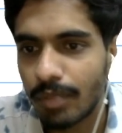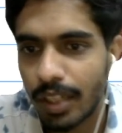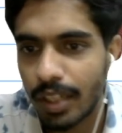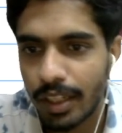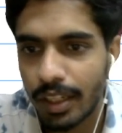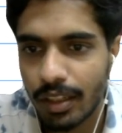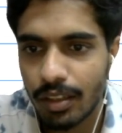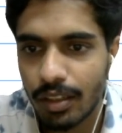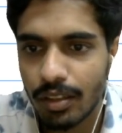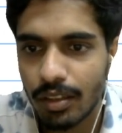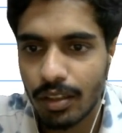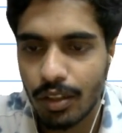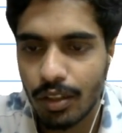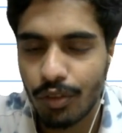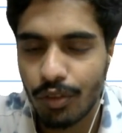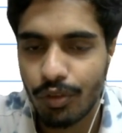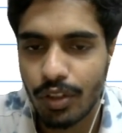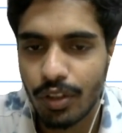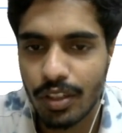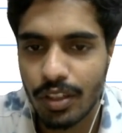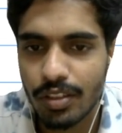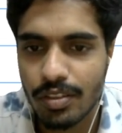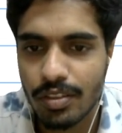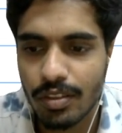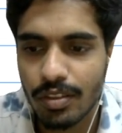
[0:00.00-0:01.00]
Like if
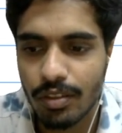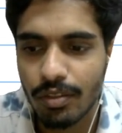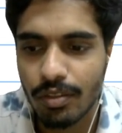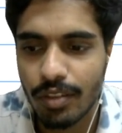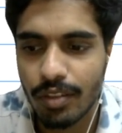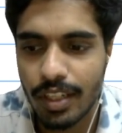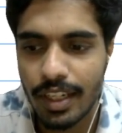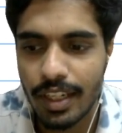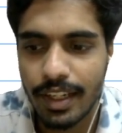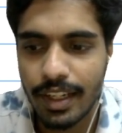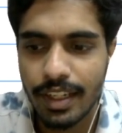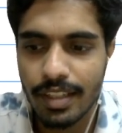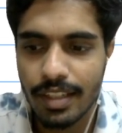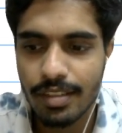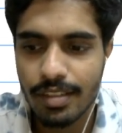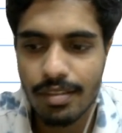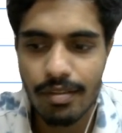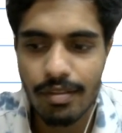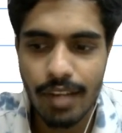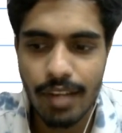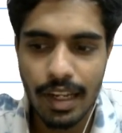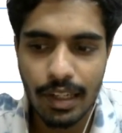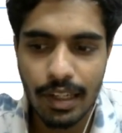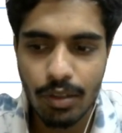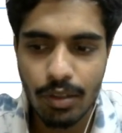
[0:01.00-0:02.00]
it's a very less
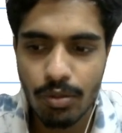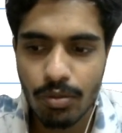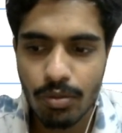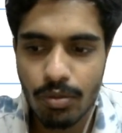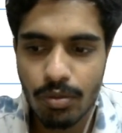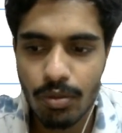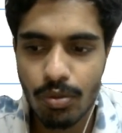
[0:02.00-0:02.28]
value,